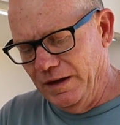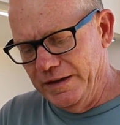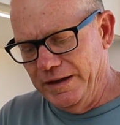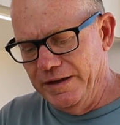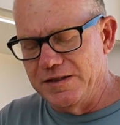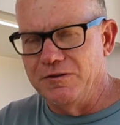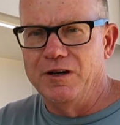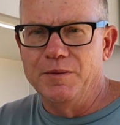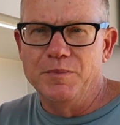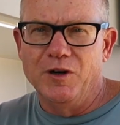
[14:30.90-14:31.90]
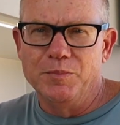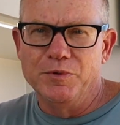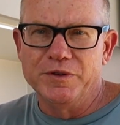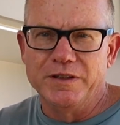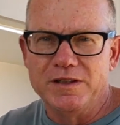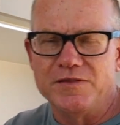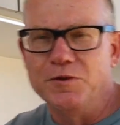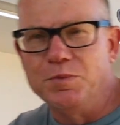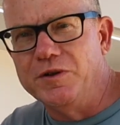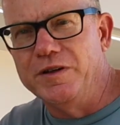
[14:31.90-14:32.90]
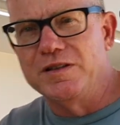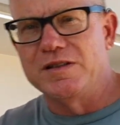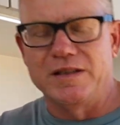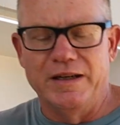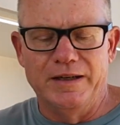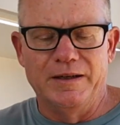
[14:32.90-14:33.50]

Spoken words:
Okay, so I bought this full price.